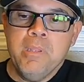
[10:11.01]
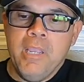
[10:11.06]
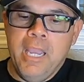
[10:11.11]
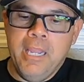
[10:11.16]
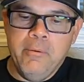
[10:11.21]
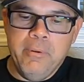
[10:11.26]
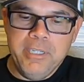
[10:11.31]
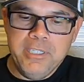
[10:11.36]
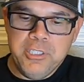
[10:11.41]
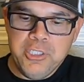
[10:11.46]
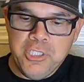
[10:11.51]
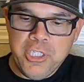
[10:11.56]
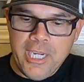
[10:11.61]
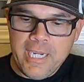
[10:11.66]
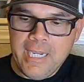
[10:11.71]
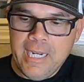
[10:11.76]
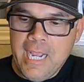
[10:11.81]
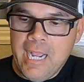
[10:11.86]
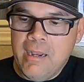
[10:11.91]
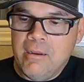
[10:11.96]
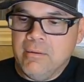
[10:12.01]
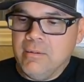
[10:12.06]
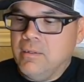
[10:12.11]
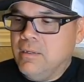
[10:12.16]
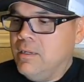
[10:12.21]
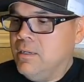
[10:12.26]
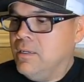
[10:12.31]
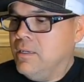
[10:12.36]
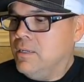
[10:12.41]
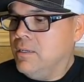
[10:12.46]
Anyways, check it out.
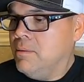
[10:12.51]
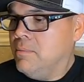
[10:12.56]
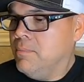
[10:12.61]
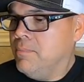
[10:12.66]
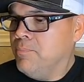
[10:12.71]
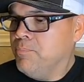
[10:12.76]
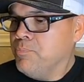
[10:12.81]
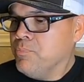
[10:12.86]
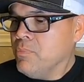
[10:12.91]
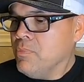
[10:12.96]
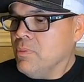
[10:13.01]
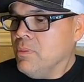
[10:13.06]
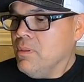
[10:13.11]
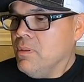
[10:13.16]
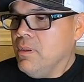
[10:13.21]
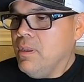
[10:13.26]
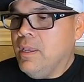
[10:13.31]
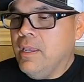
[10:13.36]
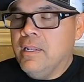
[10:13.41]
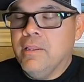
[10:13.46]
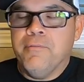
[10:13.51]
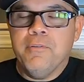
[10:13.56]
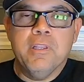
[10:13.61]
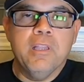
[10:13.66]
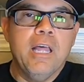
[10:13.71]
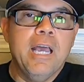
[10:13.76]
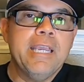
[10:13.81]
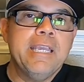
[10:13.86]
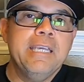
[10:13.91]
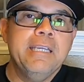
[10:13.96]
Um, and if you
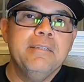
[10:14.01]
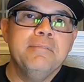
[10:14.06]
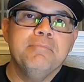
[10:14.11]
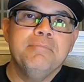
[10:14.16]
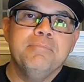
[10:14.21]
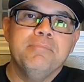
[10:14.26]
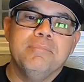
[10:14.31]
like it,